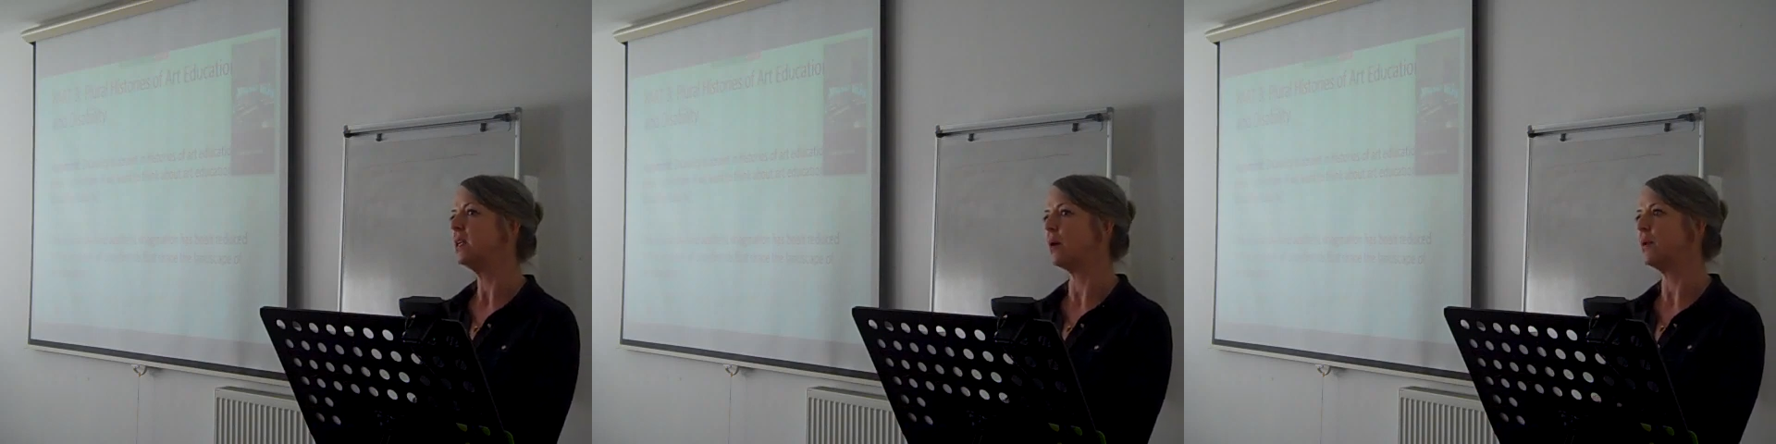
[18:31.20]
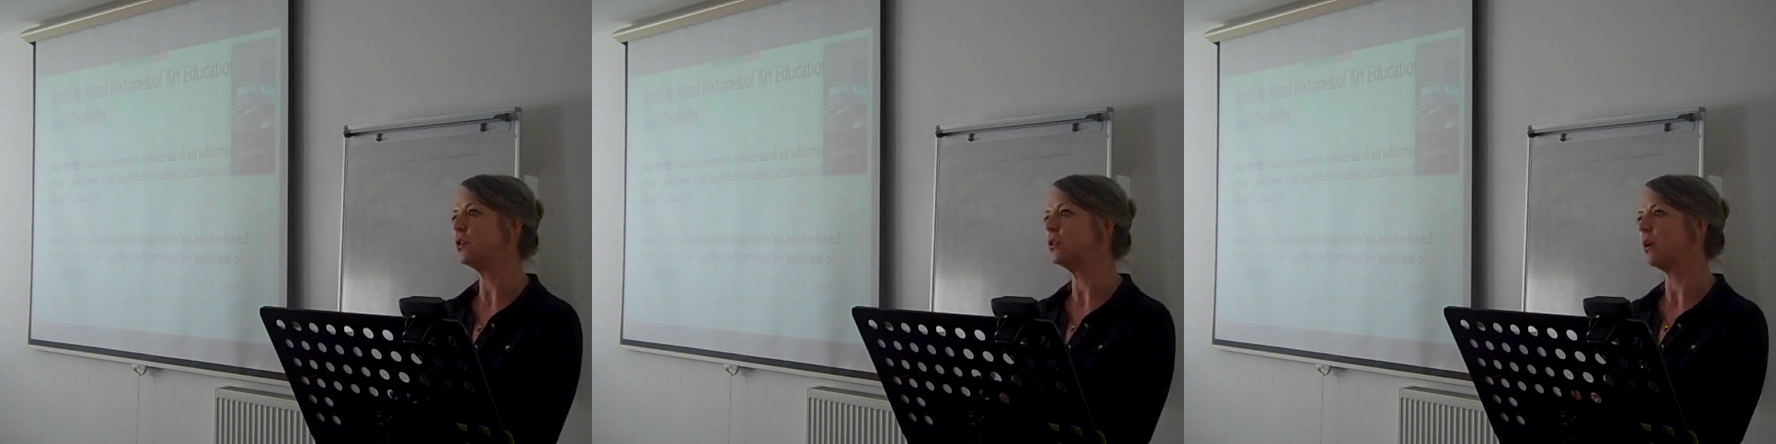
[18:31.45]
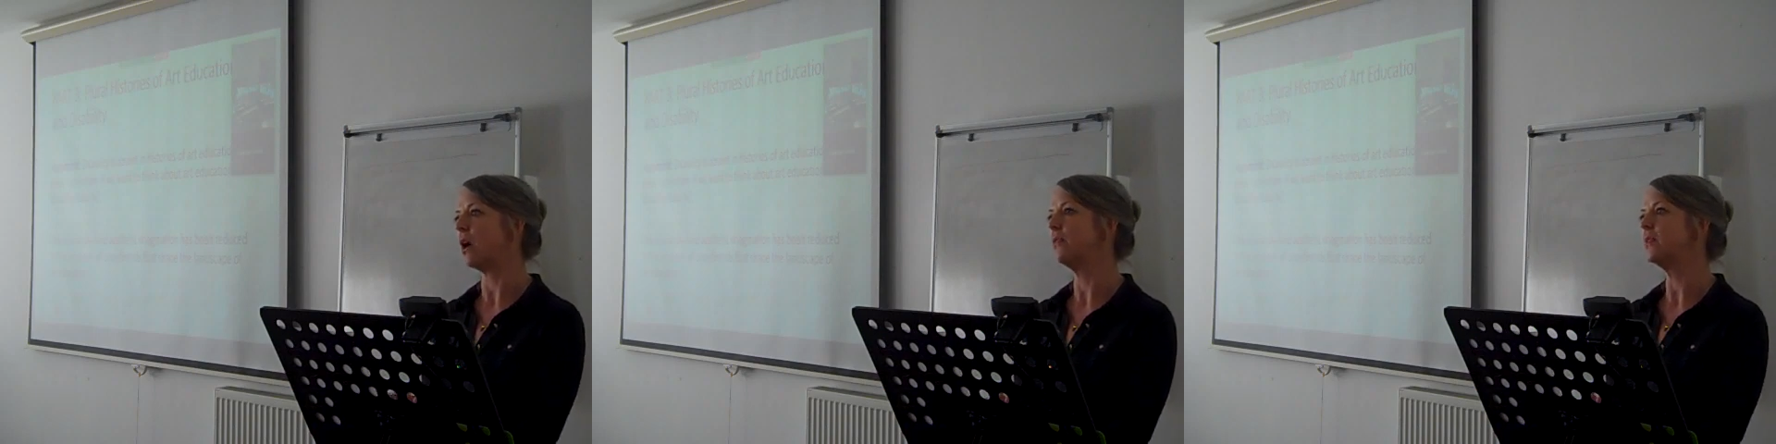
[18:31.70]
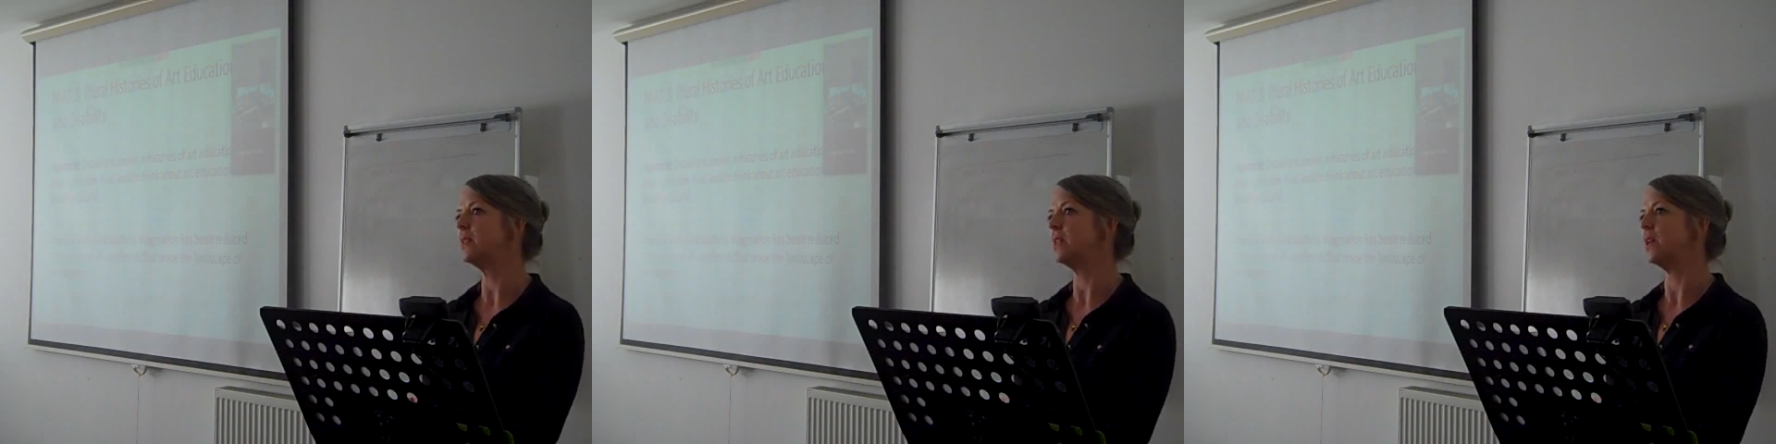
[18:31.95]
Now, we could
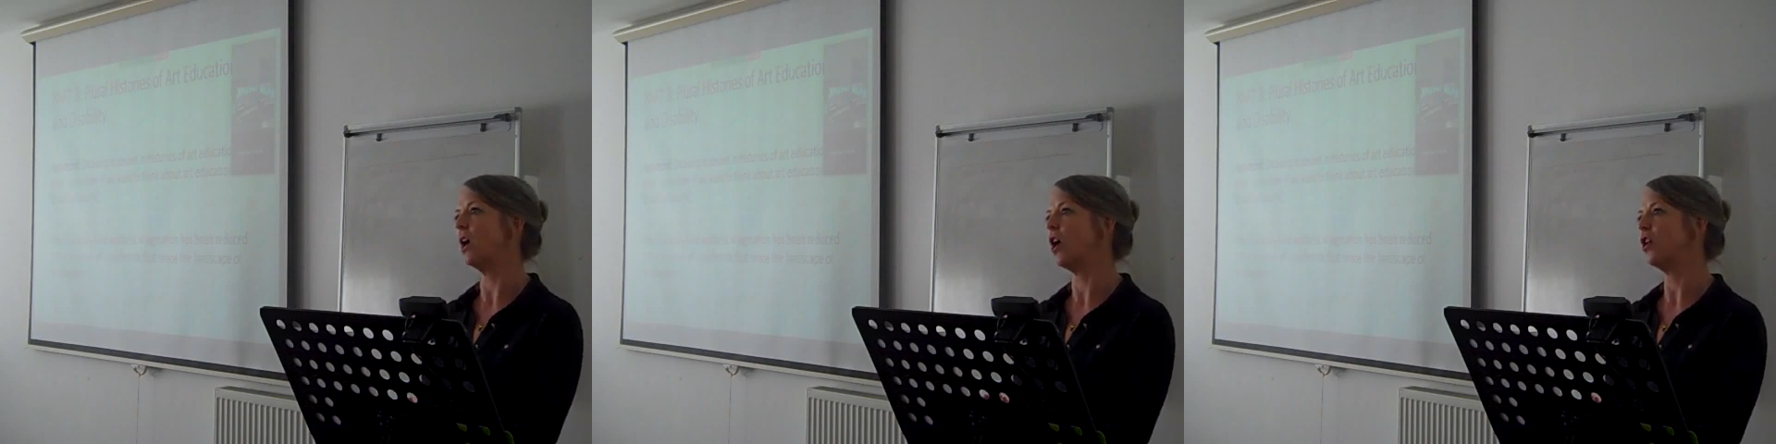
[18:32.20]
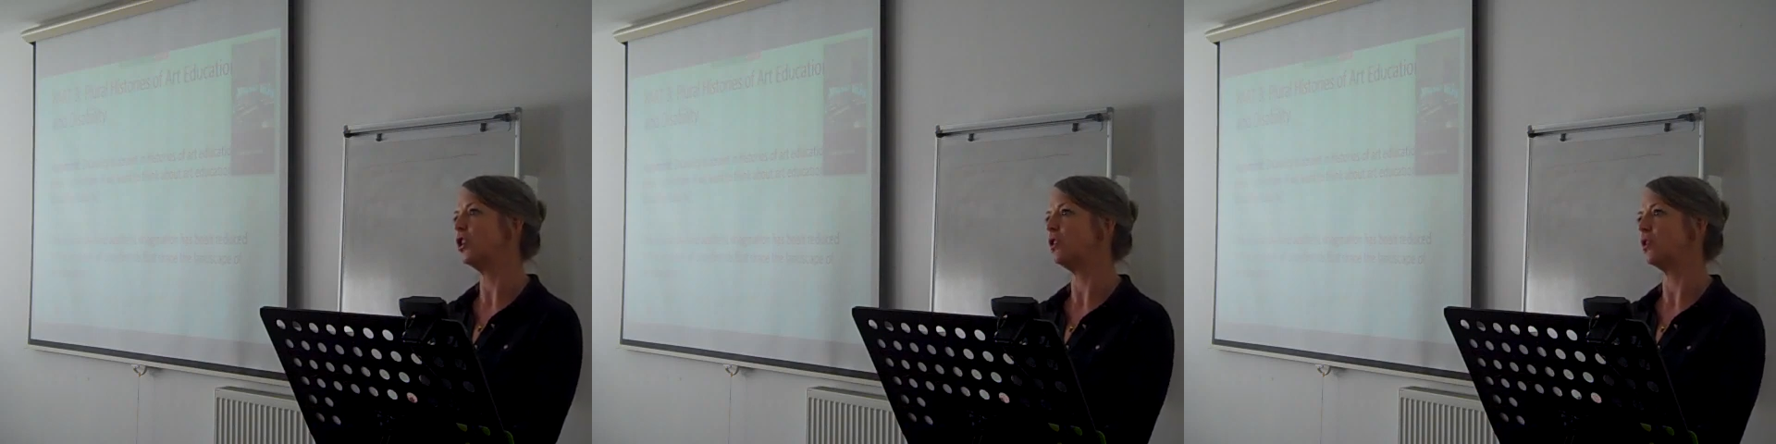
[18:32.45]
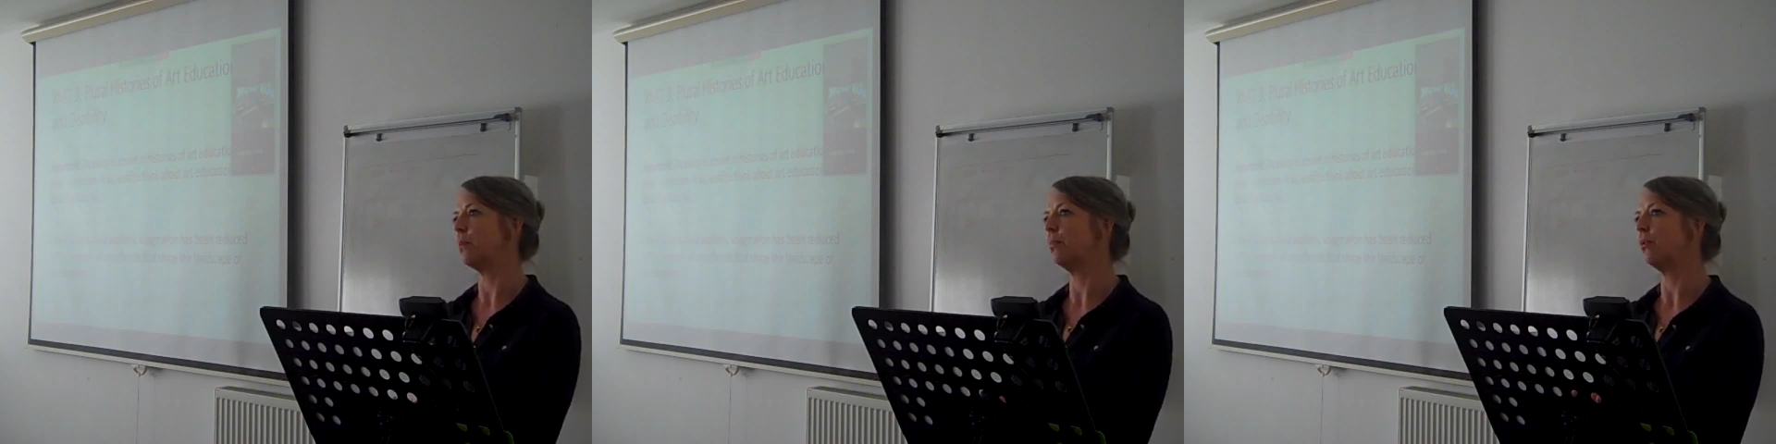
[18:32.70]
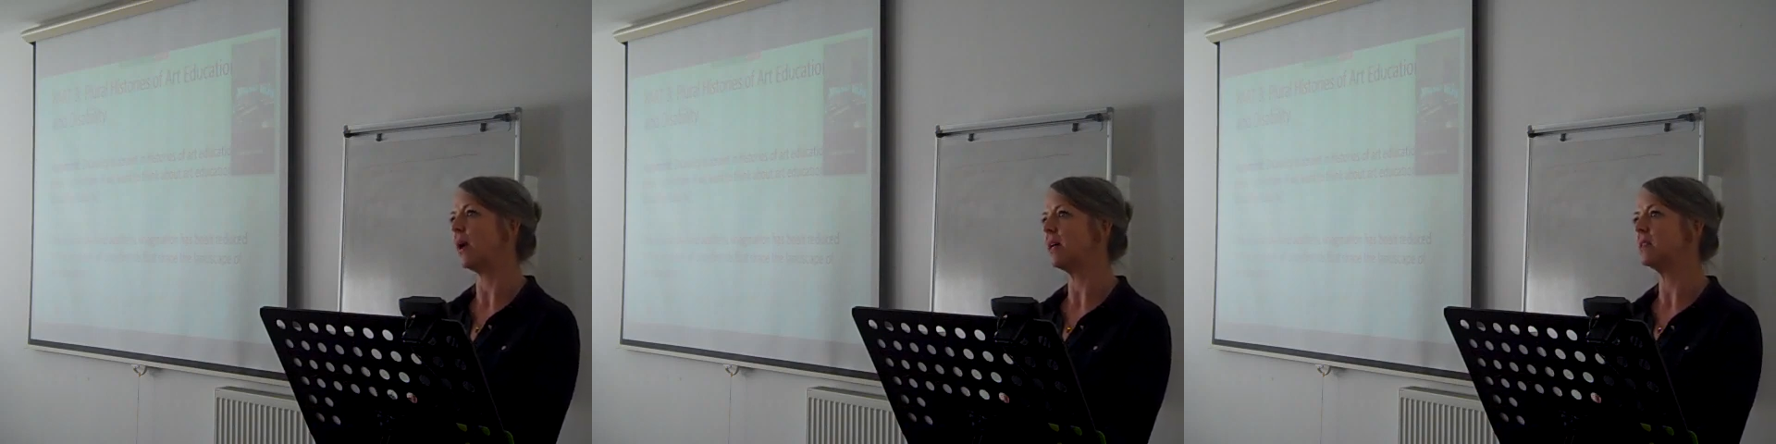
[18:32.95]
obviously argue that
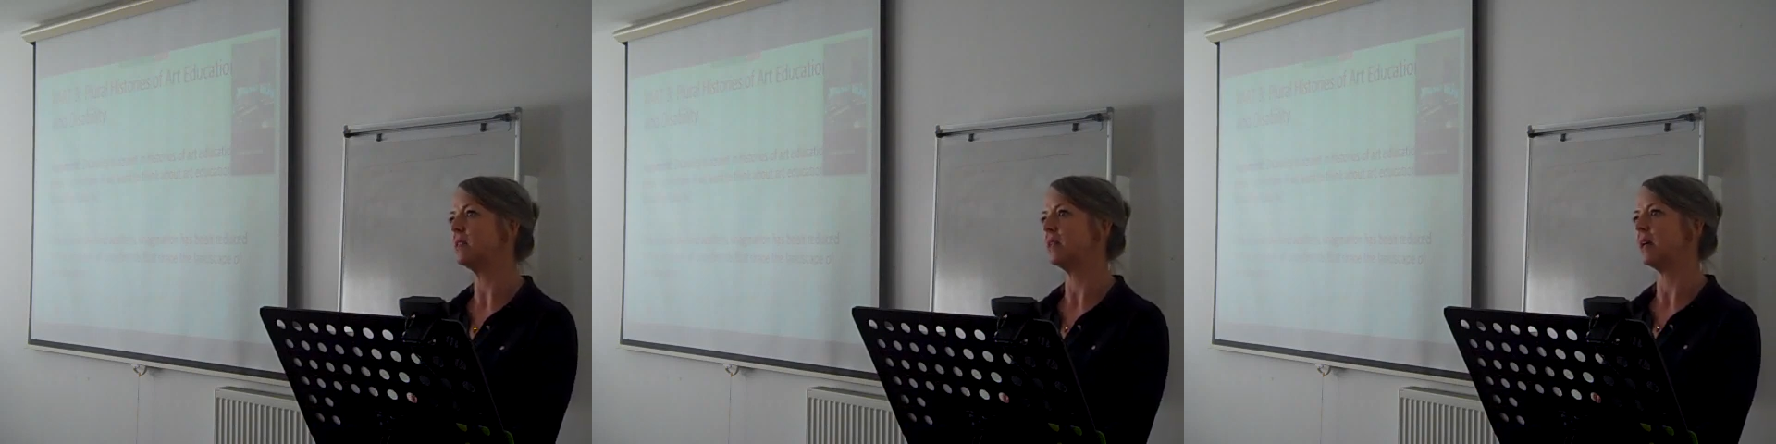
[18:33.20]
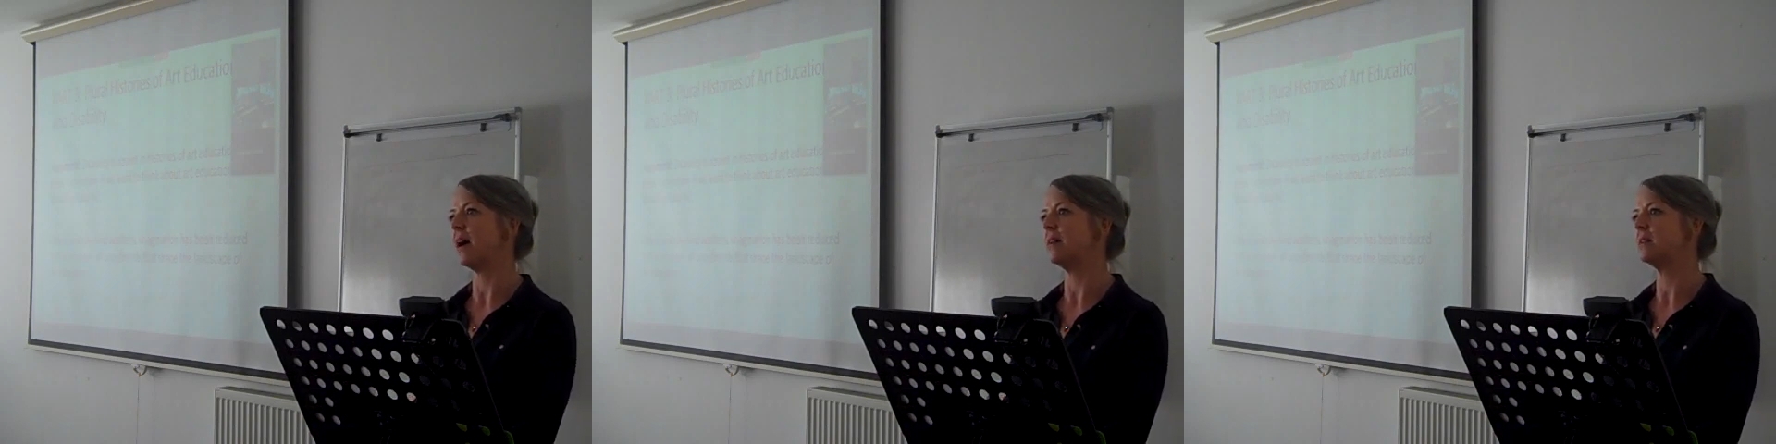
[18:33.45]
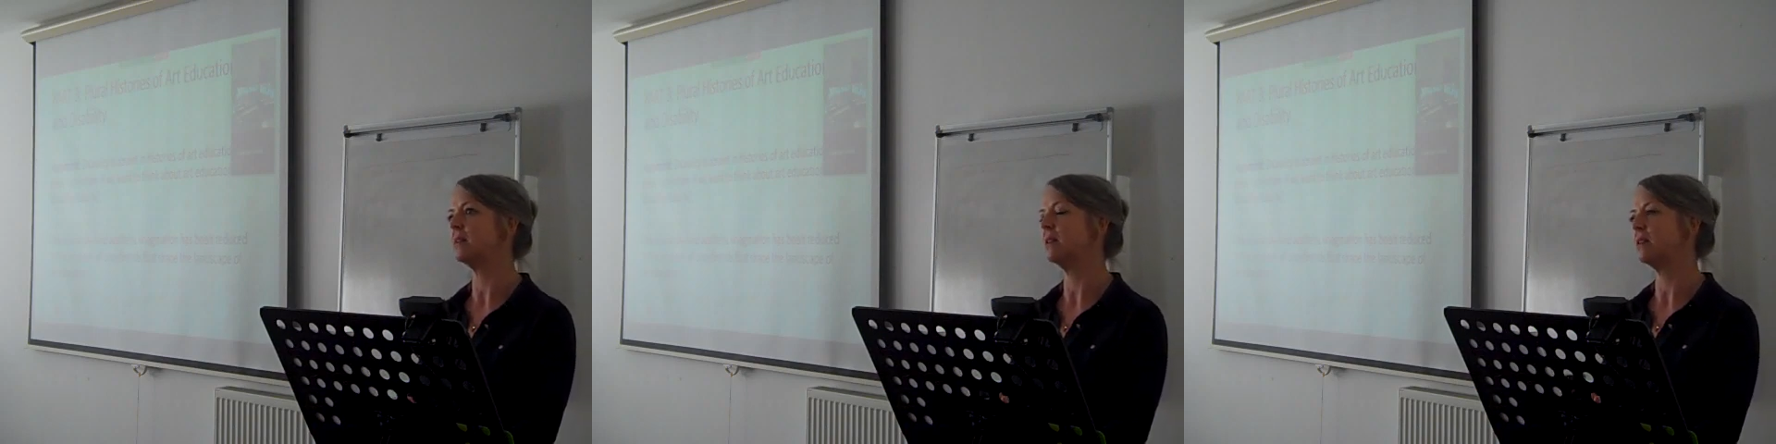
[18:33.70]
prior to that,